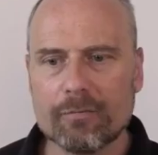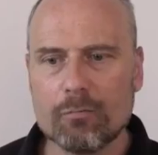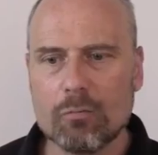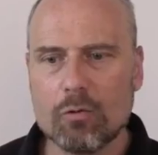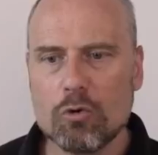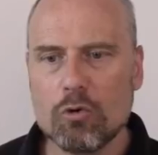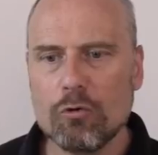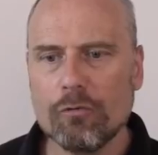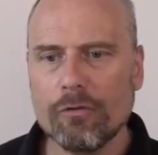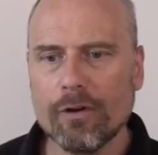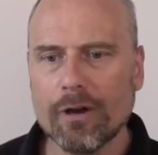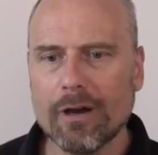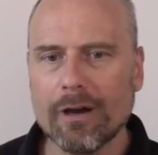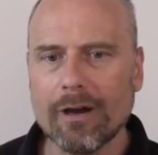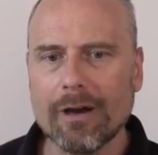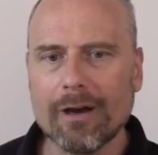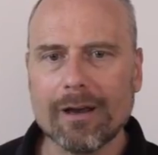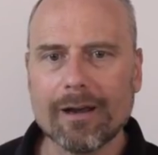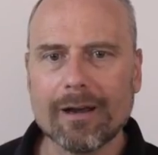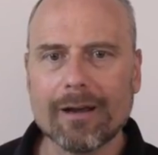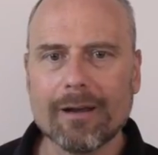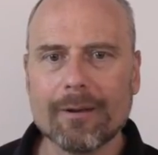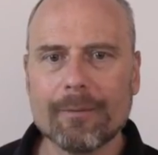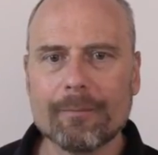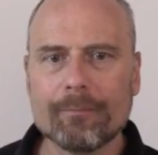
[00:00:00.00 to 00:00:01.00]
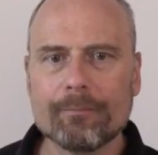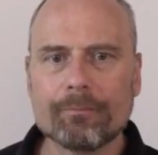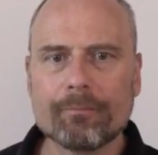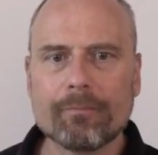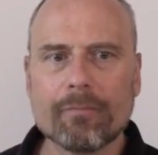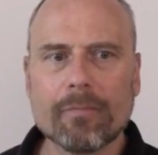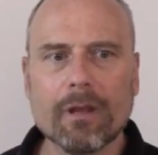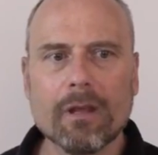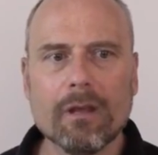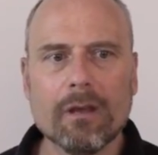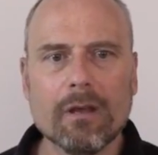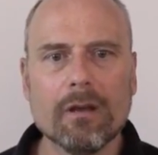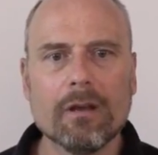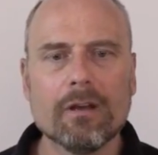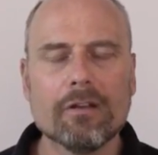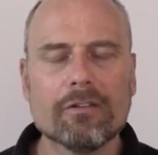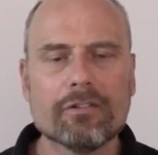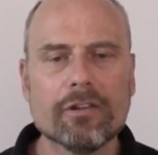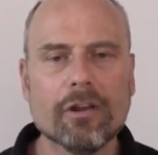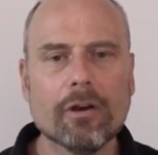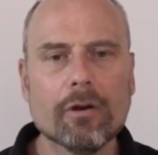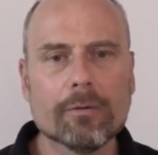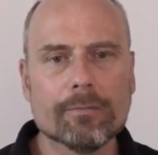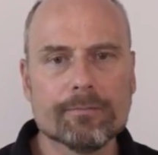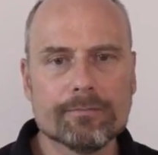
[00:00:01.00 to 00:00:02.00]
move on.
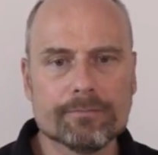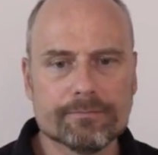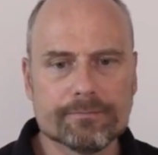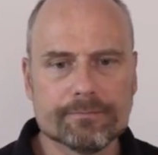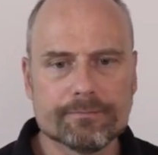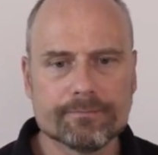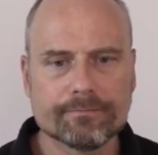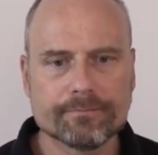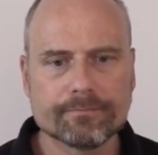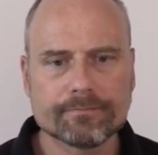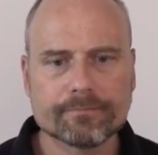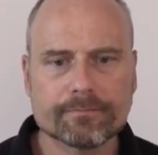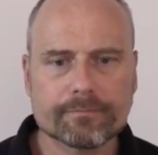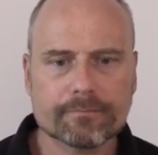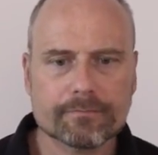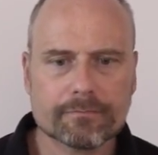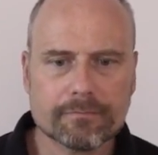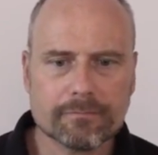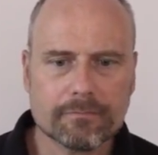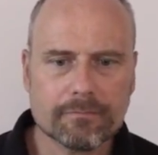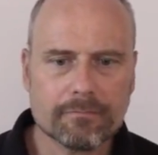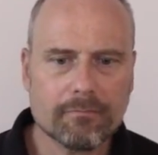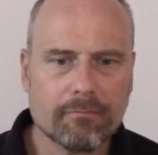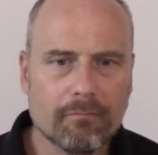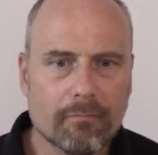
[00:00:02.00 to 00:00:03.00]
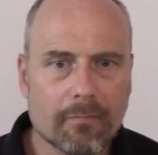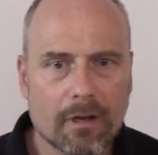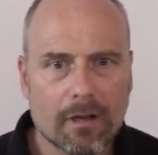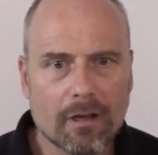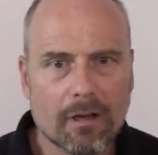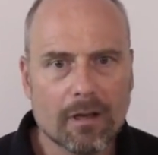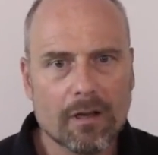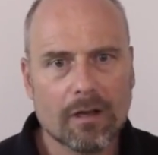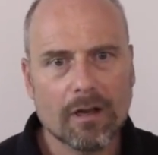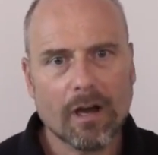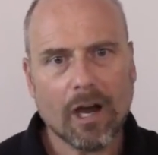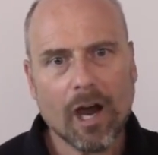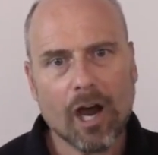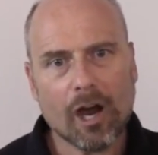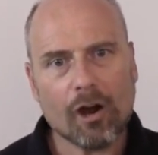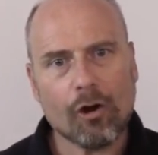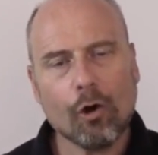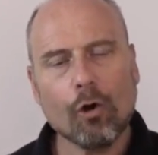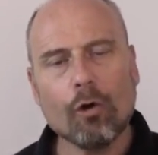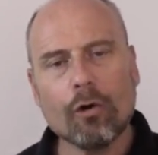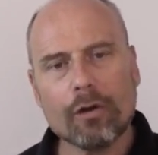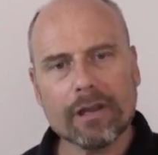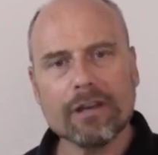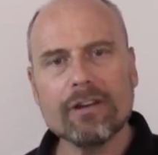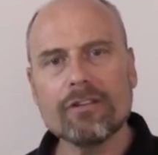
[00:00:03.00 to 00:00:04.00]
So, our
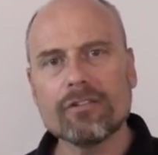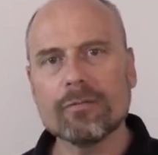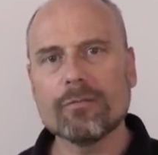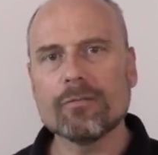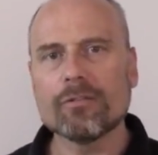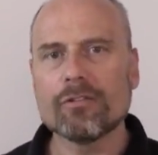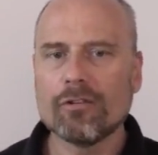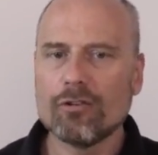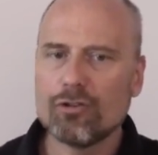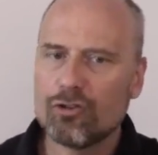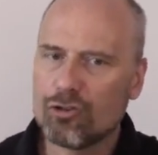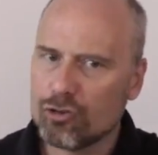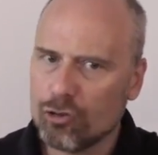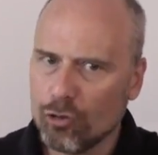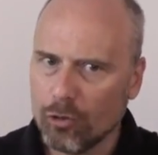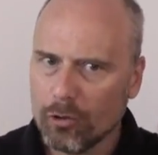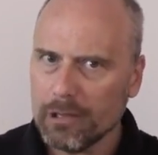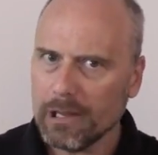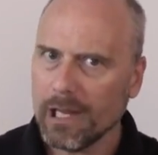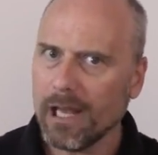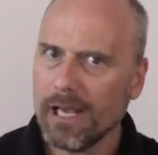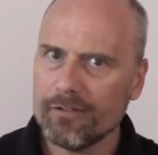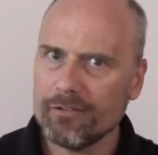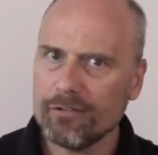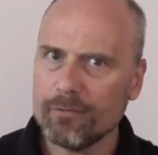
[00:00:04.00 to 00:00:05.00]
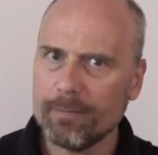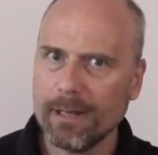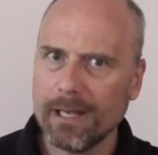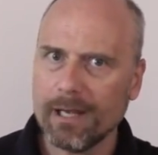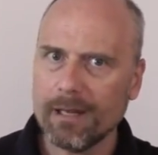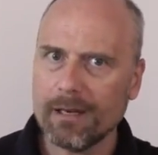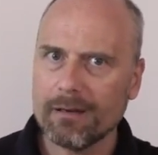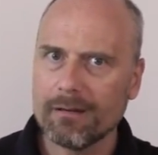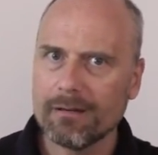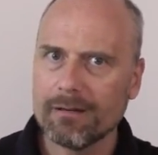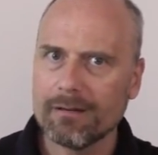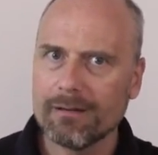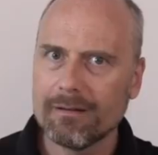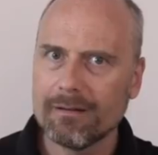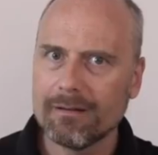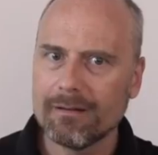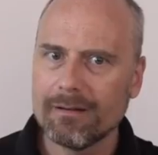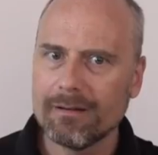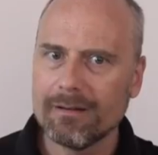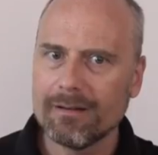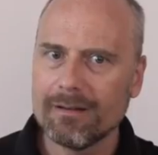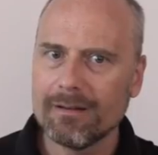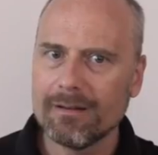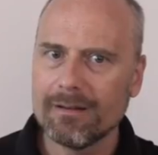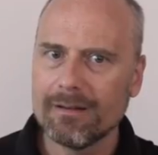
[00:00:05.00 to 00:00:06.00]
organisms, short lifespan.
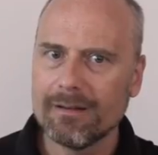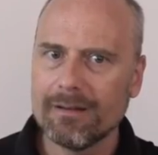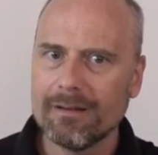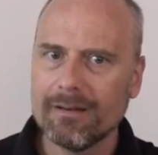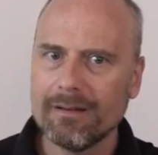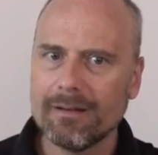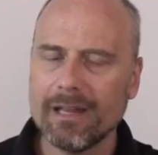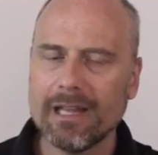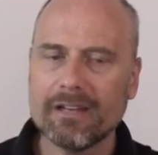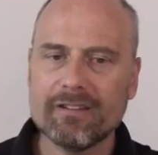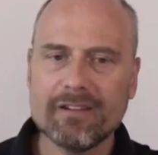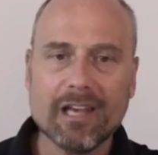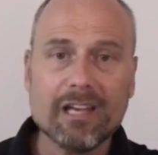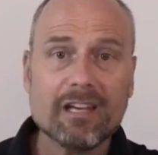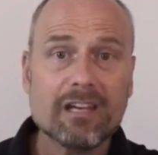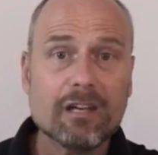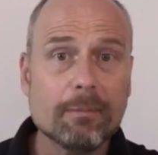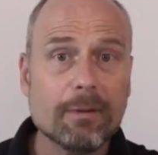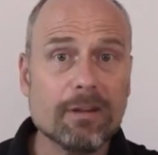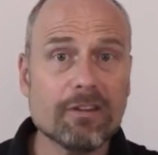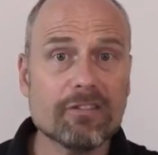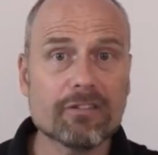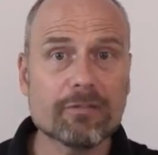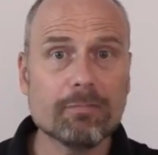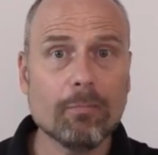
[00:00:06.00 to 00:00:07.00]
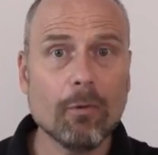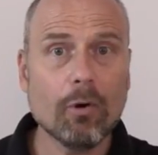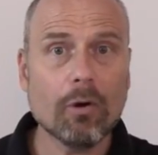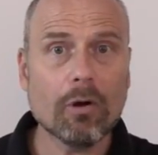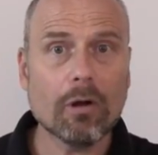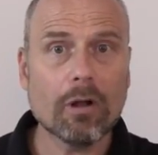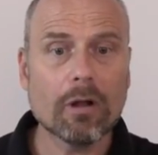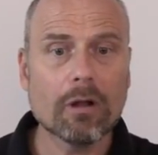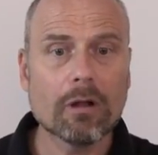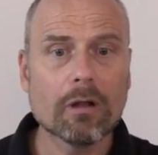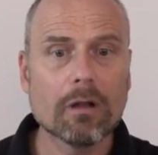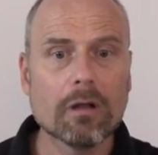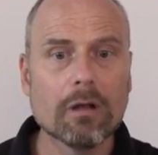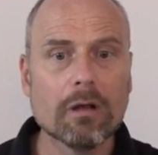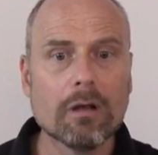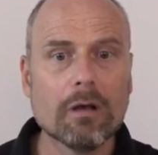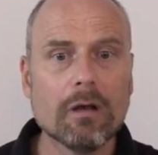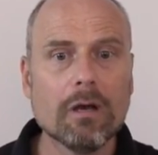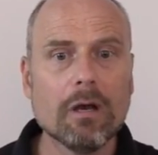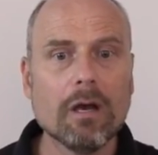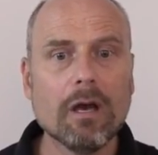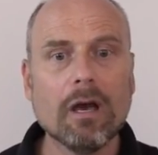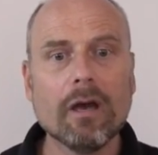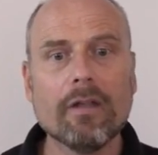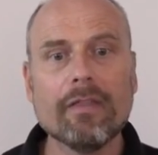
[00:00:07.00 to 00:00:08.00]
They tend to be small,
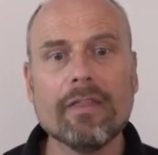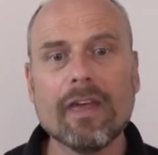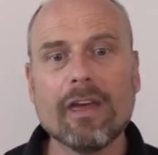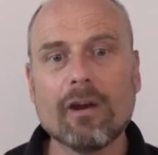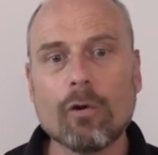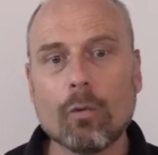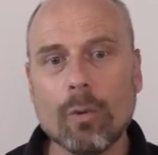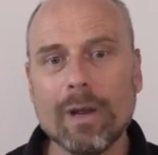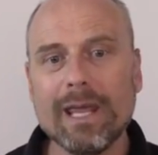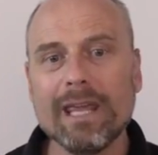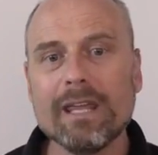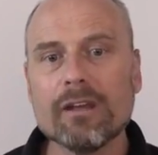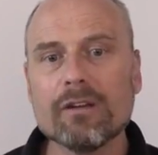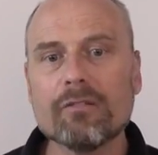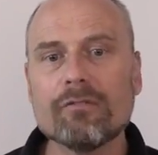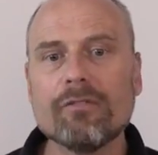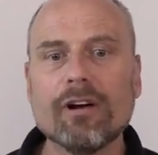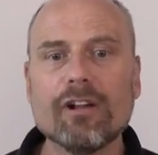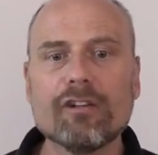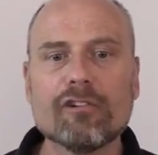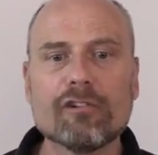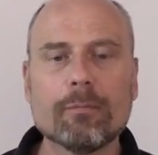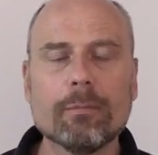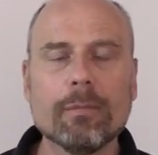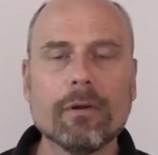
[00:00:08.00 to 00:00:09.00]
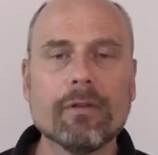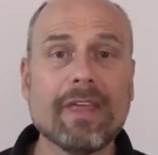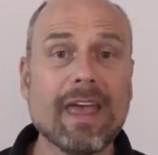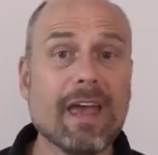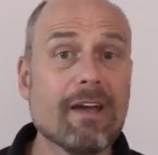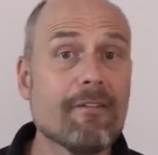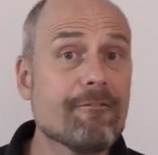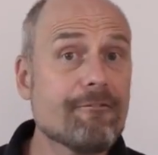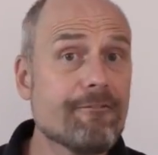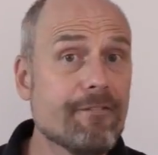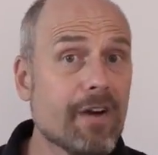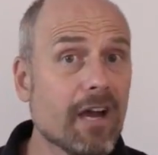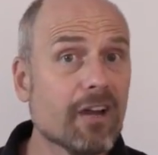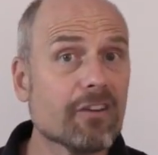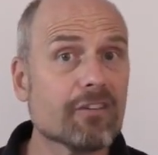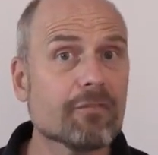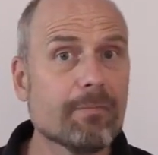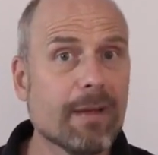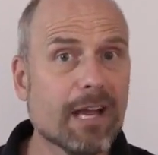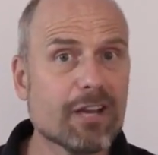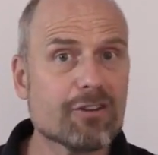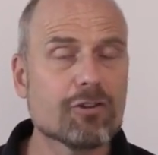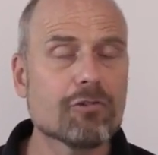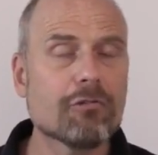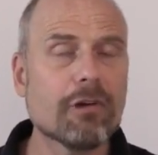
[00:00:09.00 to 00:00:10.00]
and they're weak and vulnerable. They have fast
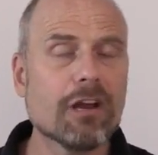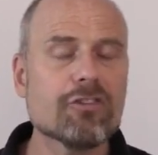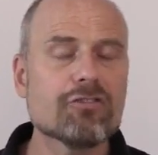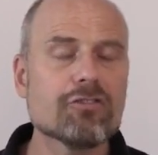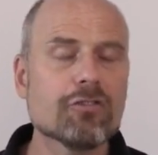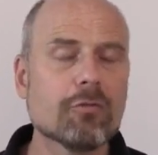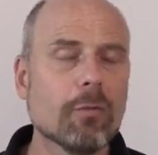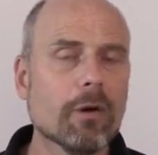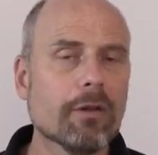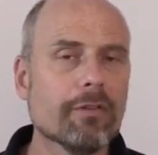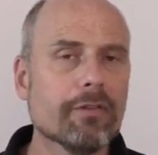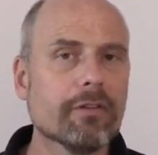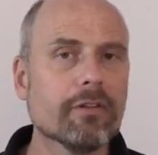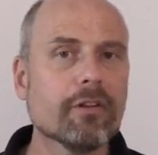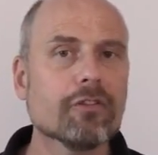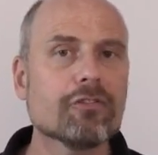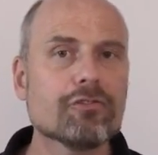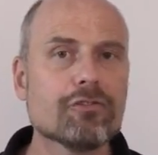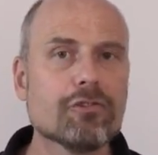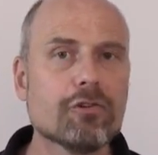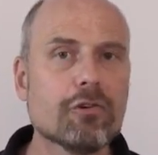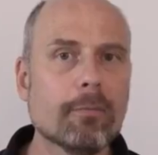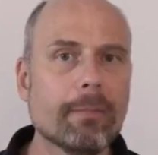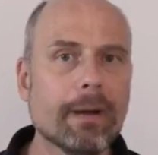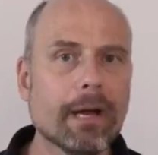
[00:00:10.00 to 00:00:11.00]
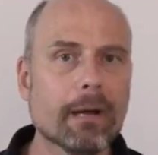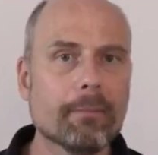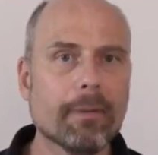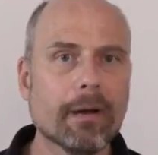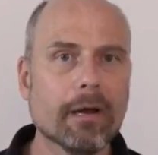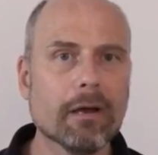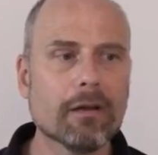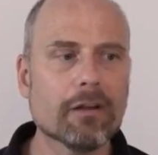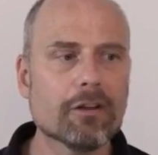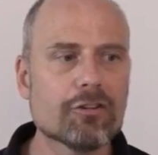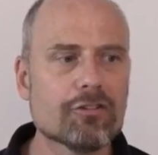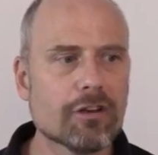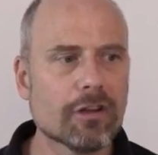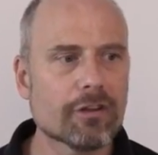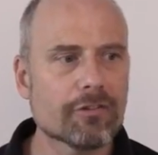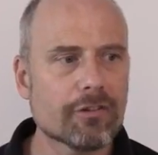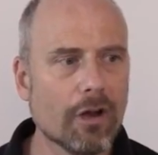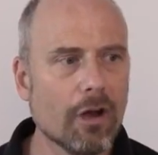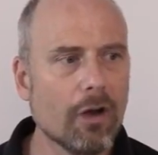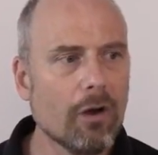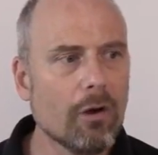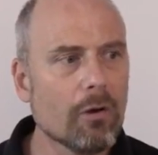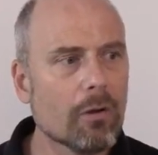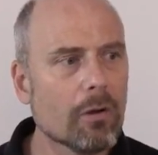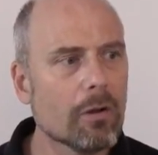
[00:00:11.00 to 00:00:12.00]
maturation. And one thing that's true about biology as a
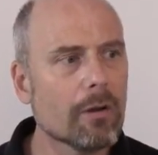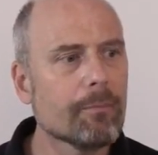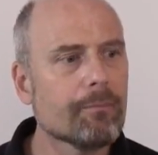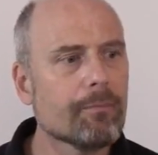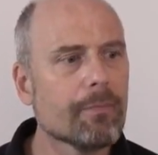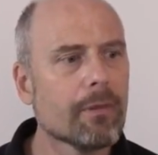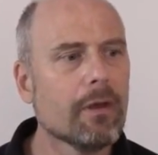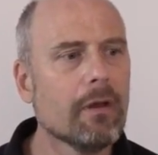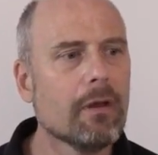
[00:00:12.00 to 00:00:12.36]
whole